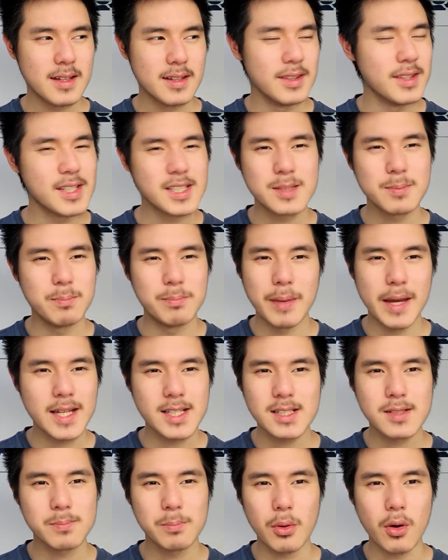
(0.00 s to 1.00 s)
this
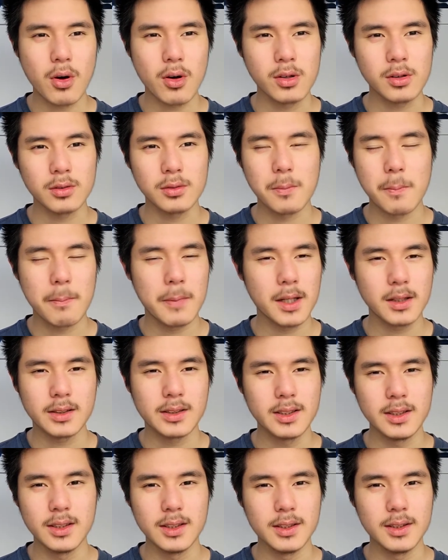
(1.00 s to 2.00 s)
baseball
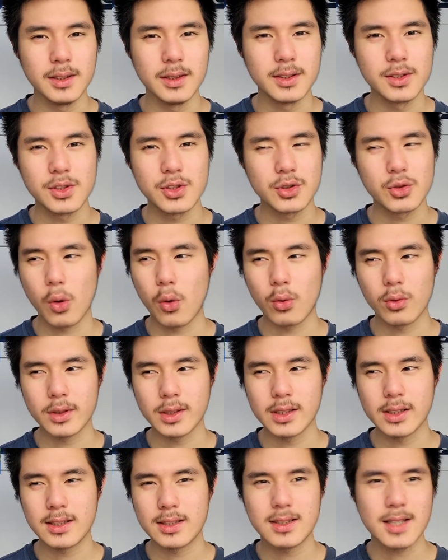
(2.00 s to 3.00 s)
monkey
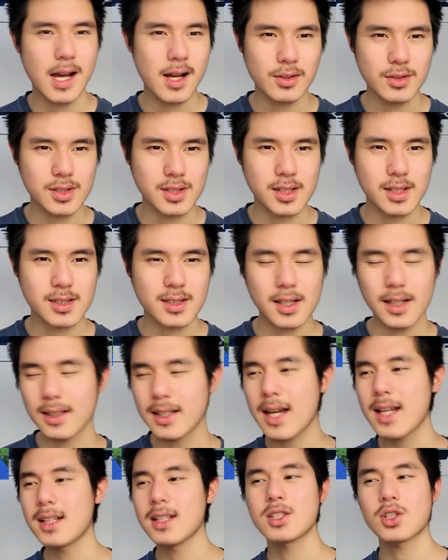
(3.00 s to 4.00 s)
story tells us.
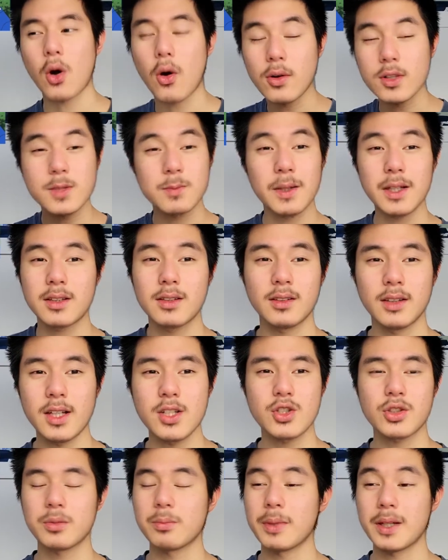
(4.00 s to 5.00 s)
Again, it's all
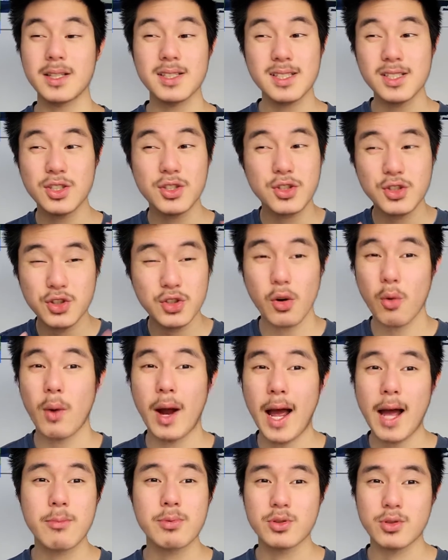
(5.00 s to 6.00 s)
speculation because it's just so
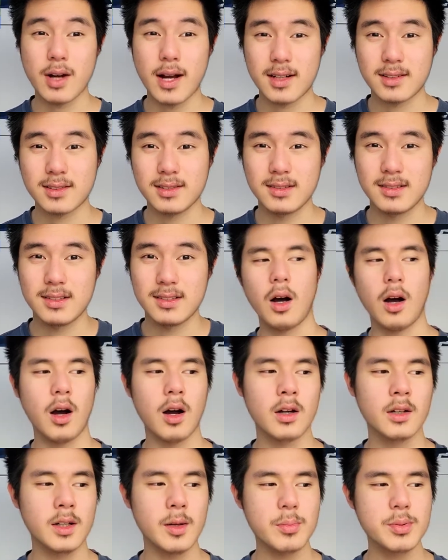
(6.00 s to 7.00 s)
abstract.
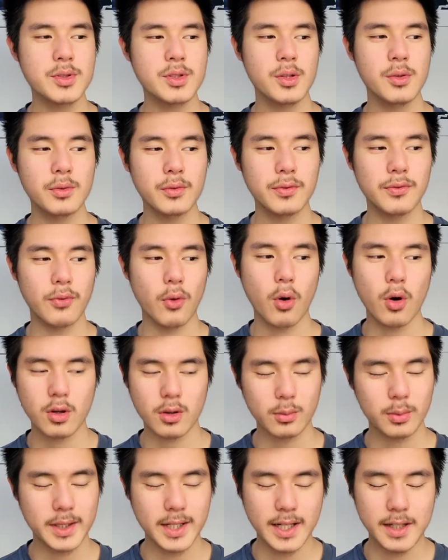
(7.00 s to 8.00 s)
On episode 4,
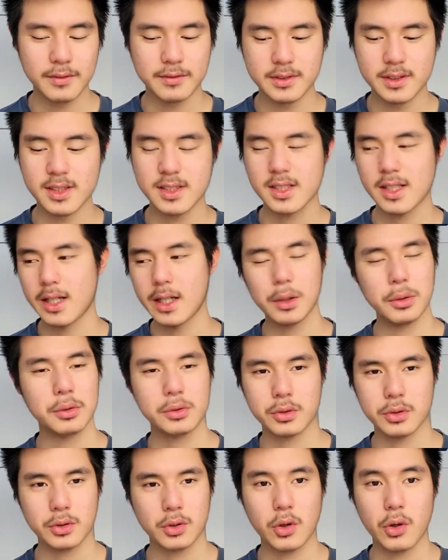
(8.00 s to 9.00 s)
we have this
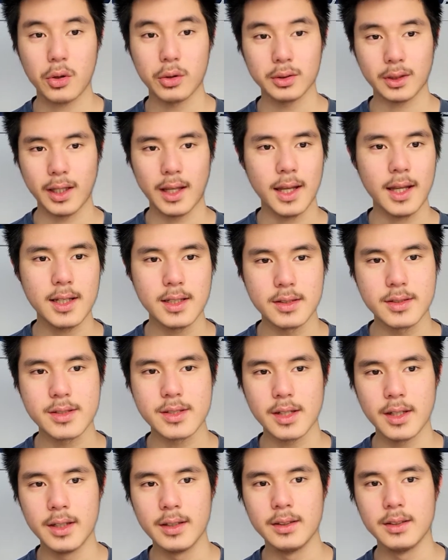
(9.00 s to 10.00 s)
character called Ace,
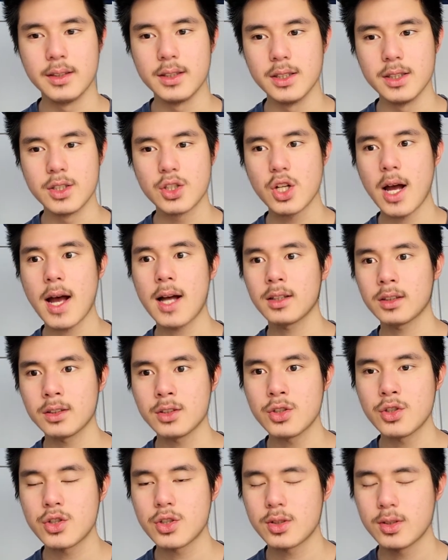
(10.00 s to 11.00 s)
and he
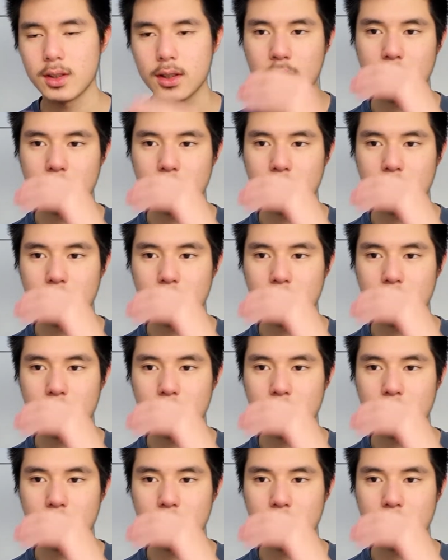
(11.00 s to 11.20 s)
challenged